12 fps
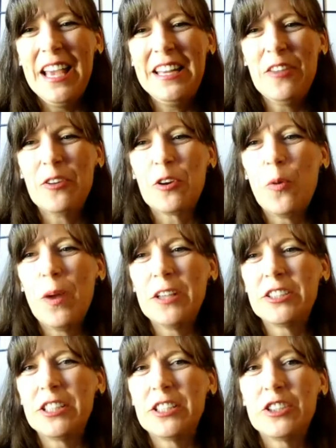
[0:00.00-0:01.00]
other
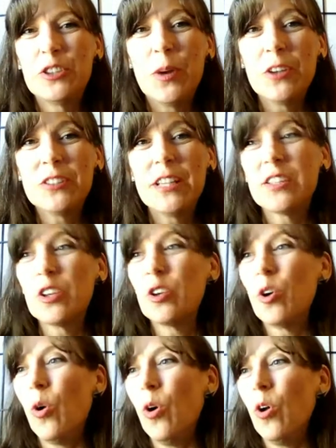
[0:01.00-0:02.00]
questions? Who else has a
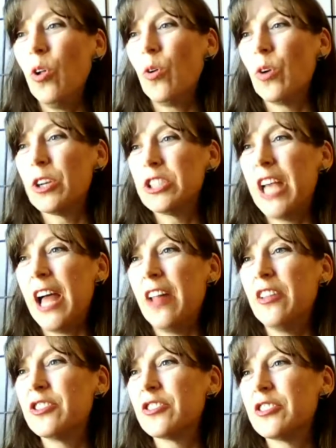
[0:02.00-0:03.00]
goal or a
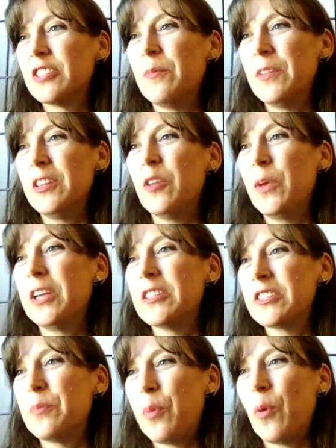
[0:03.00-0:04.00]
challenge or something that we can
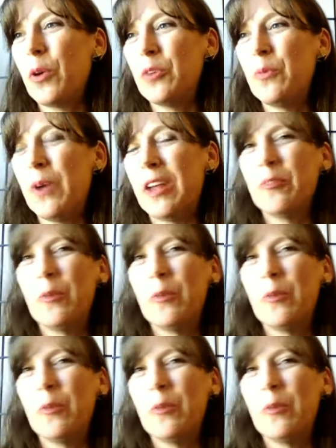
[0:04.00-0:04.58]
support you with?